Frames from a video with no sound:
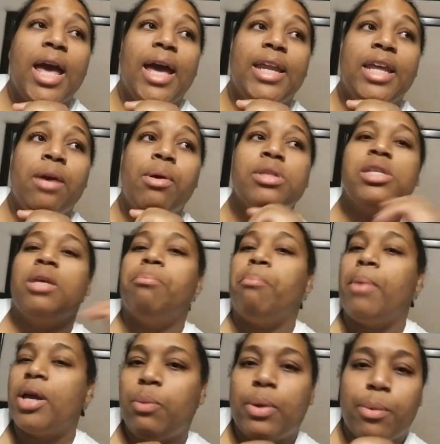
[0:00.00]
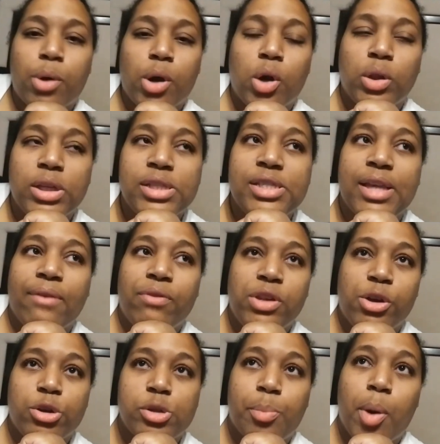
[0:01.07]
And he wasn't me. We were only
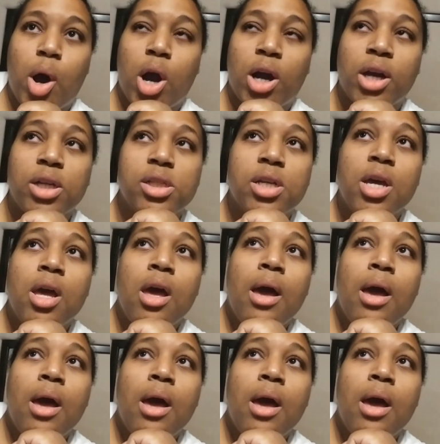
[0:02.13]
7 years apart.